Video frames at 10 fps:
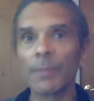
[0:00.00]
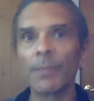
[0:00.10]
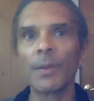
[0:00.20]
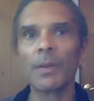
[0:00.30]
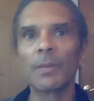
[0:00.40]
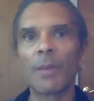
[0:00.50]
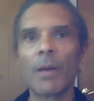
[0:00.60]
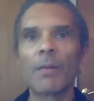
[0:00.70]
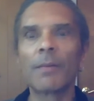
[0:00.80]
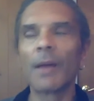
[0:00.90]
As a
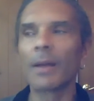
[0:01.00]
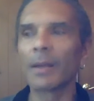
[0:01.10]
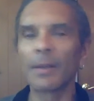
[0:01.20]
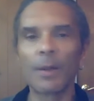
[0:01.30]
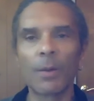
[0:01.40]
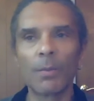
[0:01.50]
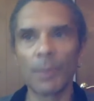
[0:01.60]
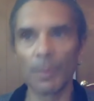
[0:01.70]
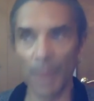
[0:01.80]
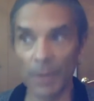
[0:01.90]
matter of fact, I think
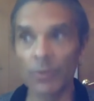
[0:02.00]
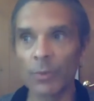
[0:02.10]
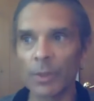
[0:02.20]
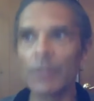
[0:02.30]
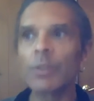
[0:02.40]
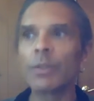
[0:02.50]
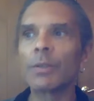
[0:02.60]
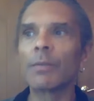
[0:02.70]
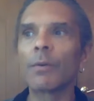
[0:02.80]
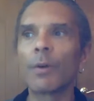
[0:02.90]
the major religions
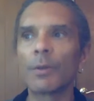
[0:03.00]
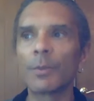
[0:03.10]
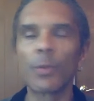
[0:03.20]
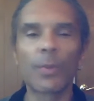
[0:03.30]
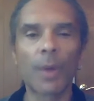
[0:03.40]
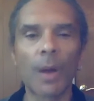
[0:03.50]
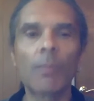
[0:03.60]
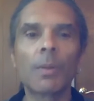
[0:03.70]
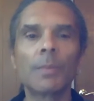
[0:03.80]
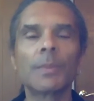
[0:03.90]
have caused
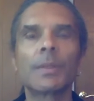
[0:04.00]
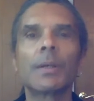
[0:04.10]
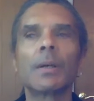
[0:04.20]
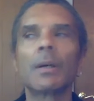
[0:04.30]
problems,